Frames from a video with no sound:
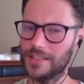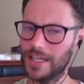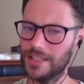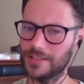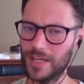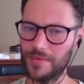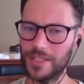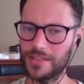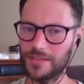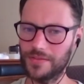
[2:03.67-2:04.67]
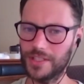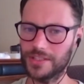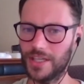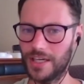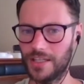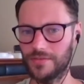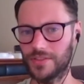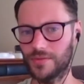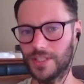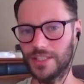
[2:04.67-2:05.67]
days, maybe the first 9 of
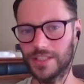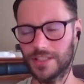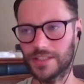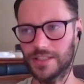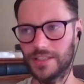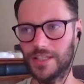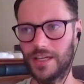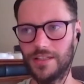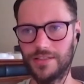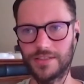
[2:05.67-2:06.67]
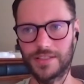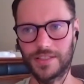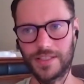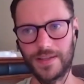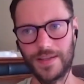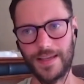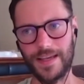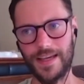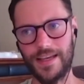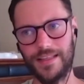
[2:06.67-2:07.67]
the 26 in silence.
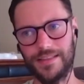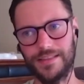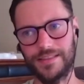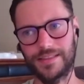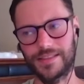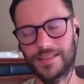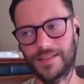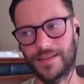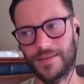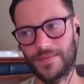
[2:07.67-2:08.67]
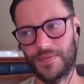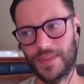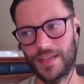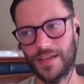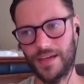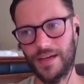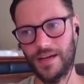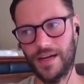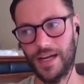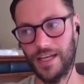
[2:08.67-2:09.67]
And
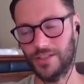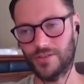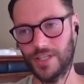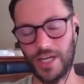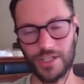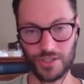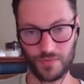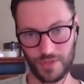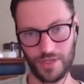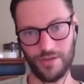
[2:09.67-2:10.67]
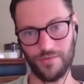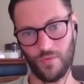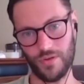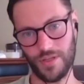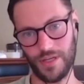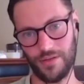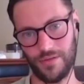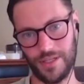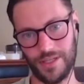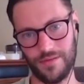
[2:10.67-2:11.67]
I just, wore the
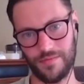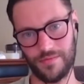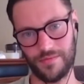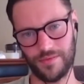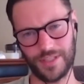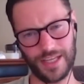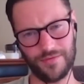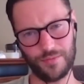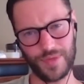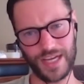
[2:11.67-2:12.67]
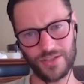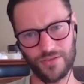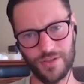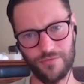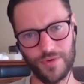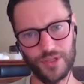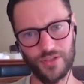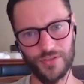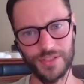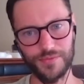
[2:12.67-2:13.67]
little, would they have a badge or a ribbon
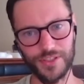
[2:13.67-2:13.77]
or something?